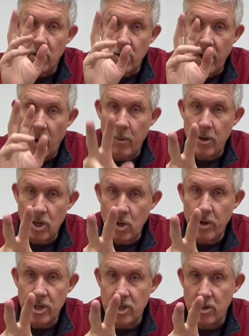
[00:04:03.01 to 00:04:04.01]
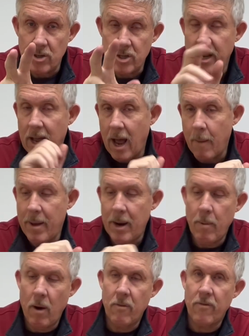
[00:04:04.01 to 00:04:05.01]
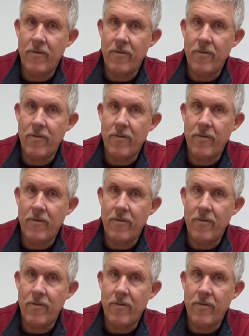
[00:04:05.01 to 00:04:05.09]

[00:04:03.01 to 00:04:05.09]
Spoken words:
There have been 2 issues. I'm at about